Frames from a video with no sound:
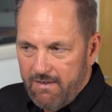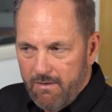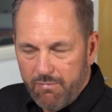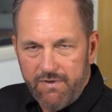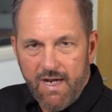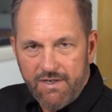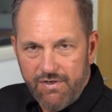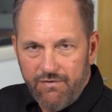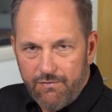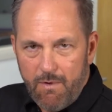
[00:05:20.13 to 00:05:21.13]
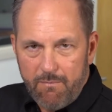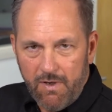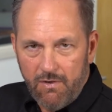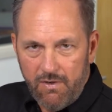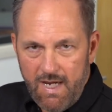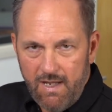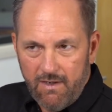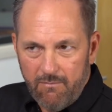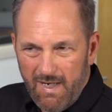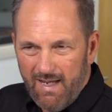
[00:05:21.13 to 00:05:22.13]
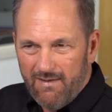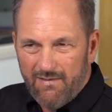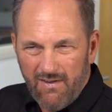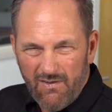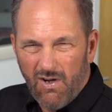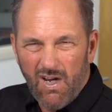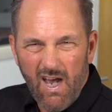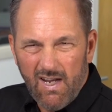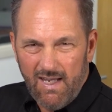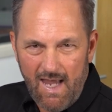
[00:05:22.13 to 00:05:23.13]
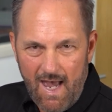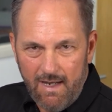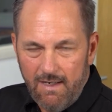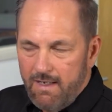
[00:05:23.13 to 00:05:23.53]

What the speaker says: the protection strip underneath and begins to start cutting that.